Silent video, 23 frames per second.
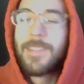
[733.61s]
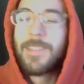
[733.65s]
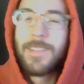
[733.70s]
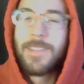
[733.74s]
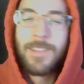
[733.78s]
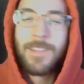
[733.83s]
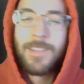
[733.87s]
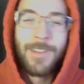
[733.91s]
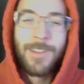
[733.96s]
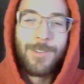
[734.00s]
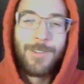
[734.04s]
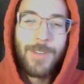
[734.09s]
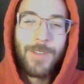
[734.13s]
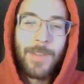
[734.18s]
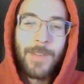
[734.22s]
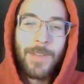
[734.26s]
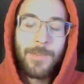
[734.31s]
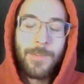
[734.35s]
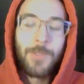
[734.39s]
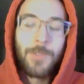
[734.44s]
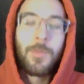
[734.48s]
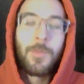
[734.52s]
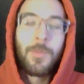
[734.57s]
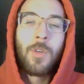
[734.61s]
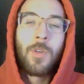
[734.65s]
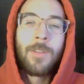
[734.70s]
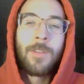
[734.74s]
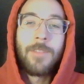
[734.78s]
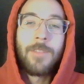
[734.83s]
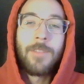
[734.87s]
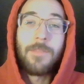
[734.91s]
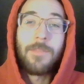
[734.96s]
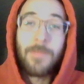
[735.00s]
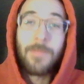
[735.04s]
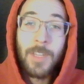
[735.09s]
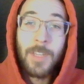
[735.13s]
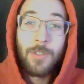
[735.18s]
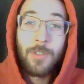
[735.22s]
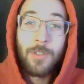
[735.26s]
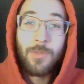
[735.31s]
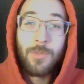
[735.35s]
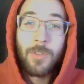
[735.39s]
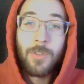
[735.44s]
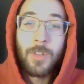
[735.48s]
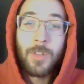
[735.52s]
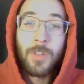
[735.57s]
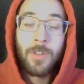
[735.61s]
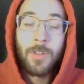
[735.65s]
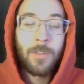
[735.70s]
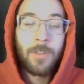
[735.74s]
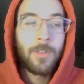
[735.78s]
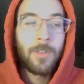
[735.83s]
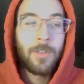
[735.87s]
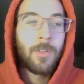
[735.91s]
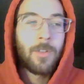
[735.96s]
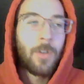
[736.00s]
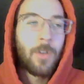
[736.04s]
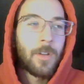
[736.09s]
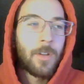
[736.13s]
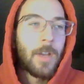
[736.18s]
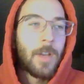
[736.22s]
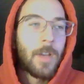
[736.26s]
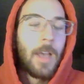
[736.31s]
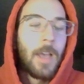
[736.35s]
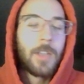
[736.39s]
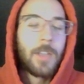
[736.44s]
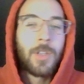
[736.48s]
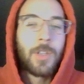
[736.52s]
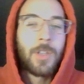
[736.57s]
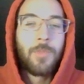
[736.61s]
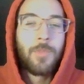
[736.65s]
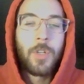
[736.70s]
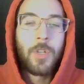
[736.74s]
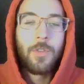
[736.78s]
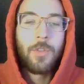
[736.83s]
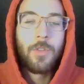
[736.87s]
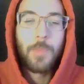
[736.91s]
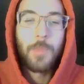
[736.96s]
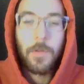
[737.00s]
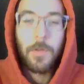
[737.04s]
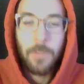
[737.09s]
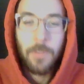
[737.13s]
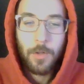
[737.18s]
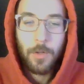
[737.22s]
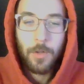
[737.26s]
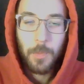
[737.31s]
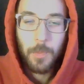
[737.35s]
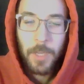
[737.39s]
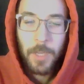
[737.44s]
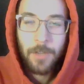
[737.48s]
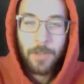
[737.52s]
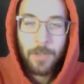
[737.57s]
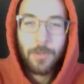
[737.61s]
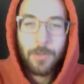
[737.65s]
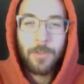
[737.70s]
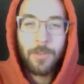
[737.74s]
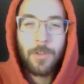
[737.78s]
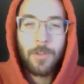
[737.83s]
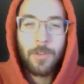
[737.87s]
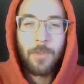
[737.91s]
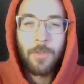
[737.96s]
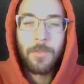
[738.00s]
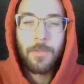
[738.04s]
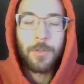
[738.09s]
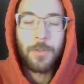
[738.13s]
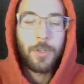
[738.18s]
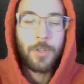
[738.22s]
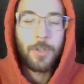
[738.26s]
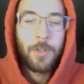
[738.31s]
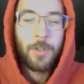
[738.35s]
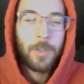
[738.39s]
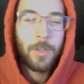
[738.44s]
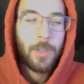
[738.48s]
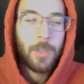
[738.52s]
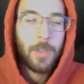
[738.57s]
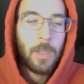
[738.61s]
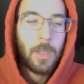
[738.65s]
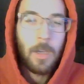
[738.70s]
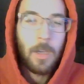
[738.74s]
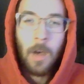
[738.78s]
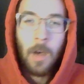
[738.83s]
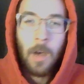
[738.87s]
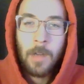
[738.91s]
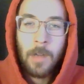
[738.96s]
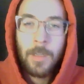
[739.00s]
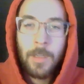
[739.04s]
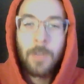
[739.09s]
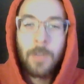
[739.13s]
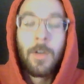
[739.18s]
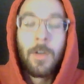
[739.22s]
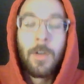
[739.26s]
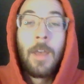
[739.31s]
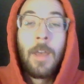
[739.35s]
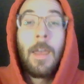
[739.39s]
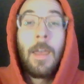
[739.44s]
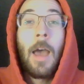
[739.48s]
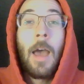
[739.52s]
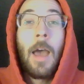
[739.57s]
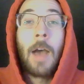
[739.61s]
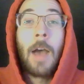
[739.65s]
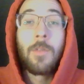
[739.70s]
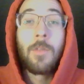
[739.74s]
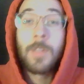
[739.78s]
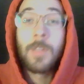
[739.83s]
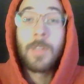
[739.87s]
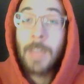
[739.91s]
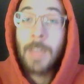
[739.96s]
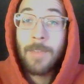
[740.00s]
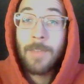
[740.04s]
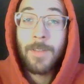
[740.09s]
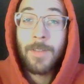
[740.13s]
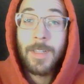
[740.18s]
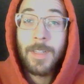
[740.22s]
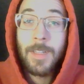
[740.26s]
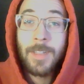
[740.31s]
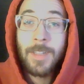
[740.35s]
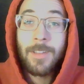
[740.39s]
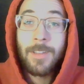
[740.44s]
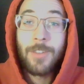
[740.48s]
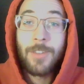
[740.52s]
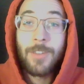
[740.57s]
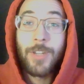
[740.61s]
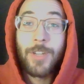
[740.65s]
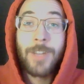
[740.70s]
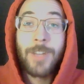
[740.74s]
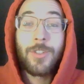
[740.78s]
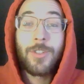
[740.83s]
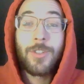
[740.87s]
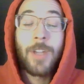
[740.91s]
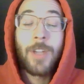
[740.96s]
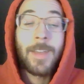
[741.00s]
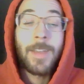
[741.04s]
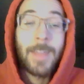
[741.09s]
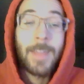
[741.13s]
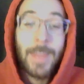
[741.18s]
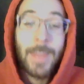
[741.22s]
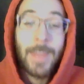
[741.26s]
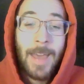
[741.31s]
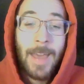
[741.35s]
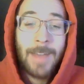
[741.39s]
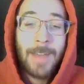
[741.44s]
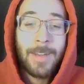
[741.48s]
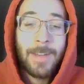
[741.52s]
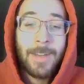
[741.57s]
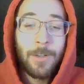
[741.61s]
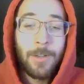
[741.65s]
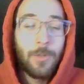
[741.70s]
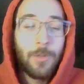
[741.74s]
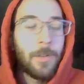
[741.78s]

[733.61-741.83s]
So if you're more of a visual learner or someone who prefers pictures over just the audio, I would definitely suggest checking that out.